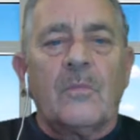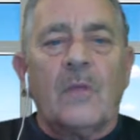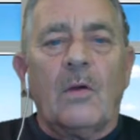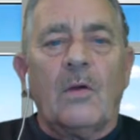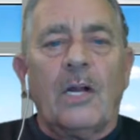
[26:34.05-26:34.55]

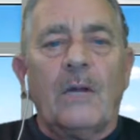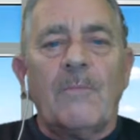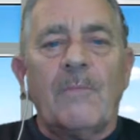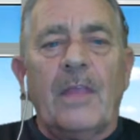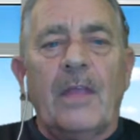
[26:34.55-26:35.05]
all right?
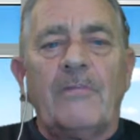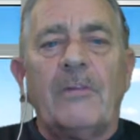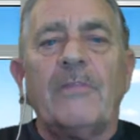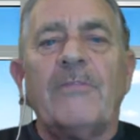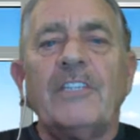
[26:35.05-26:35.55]
If
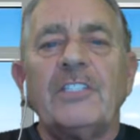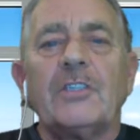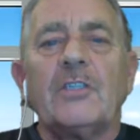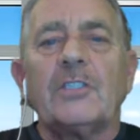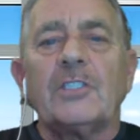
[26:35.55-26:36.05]
your
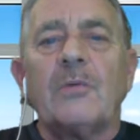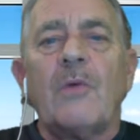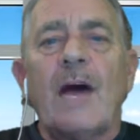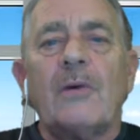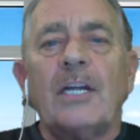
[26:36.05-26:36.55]
physical
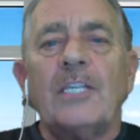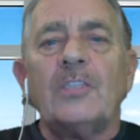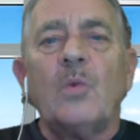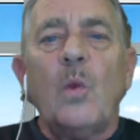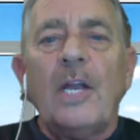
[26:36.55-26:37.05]
surroundings
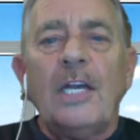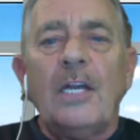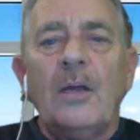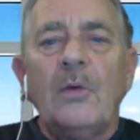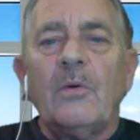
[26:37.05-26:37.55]
weaken
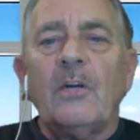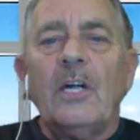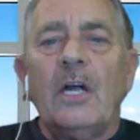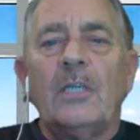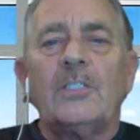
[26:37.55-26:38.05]
you,
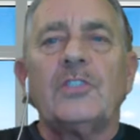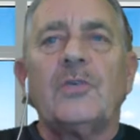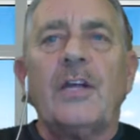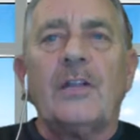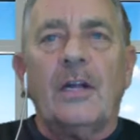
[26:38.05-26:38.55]

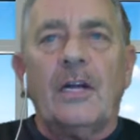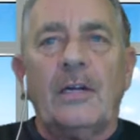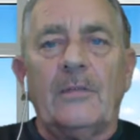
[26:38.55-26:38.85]
strengthen it.